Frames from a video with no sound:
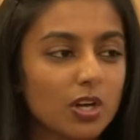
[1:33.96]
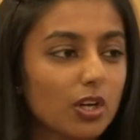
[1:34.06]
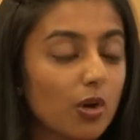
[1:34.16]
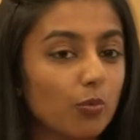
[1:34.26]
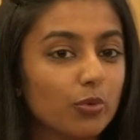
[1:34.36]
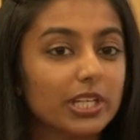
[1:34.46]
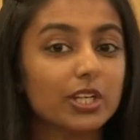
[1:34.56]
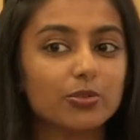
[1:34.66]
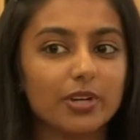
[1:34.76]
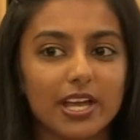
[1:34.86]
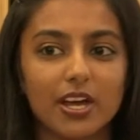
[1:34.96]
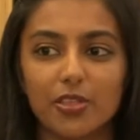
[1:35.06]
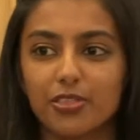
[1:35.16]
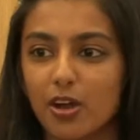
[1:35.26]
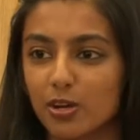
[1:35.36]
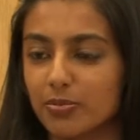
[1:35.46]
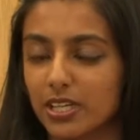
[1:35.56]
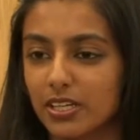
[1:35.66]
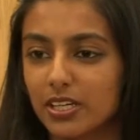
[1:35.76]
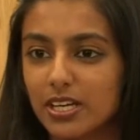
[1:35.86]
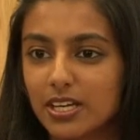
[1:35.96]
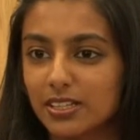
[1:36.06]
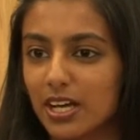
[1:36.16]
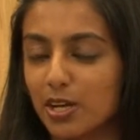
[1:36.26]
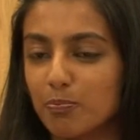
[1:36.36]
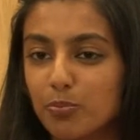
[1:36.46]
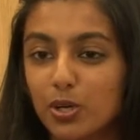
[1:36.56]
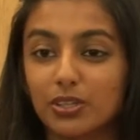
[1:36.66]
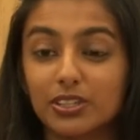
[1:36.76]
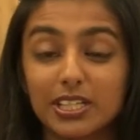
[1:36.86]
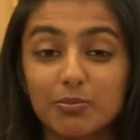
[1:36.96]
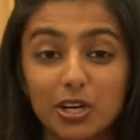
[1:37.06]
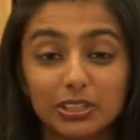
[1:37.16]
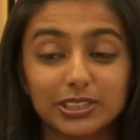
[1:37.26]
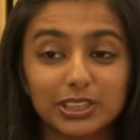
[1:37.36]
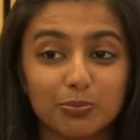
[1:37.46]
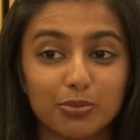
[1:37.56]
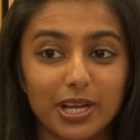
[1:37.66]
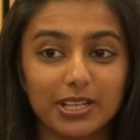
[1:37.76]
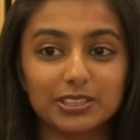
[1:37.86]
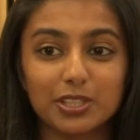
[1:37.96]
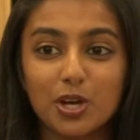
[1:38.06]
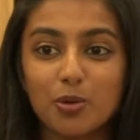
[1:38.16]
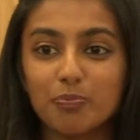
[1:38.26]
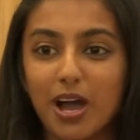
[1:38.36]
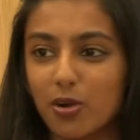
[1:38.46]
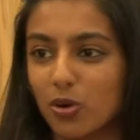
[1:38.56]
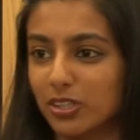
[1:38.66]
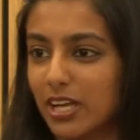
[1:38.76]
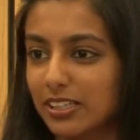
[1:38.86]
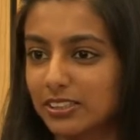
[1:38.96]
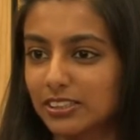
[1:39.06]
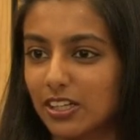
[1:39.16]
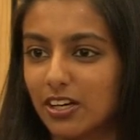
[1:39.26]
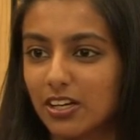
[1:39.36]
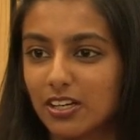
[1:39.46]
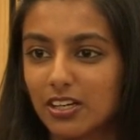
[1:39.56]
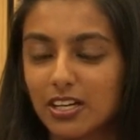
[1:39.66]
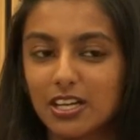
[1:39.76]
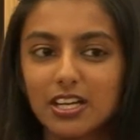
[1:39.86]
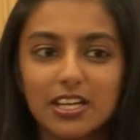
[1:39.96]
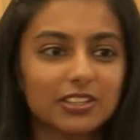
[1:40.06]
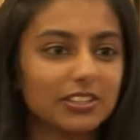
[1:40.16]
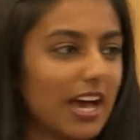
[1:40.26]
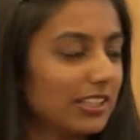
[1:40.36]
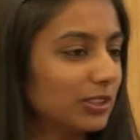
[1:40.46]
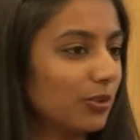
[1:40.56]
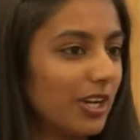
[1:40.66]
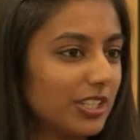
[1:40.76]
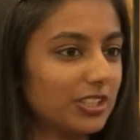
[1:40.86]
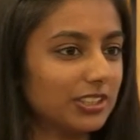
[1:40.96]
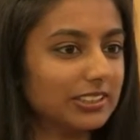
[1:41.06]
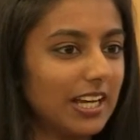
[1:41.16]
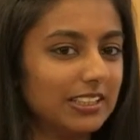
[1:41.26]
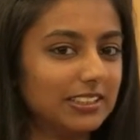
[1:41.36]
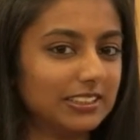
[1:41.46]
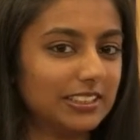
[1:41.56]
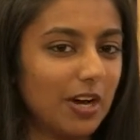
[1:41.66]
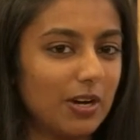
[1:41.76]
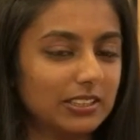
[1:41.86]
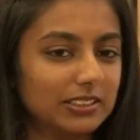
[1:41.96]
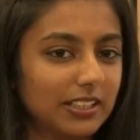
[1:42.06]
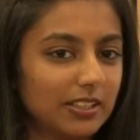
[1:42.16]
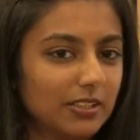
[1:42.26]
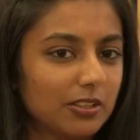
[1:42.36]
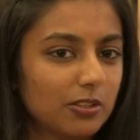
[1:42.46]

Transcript: Can we create a therapy that can put the emergency brakes back on cancer? That's the question scientists are now asking.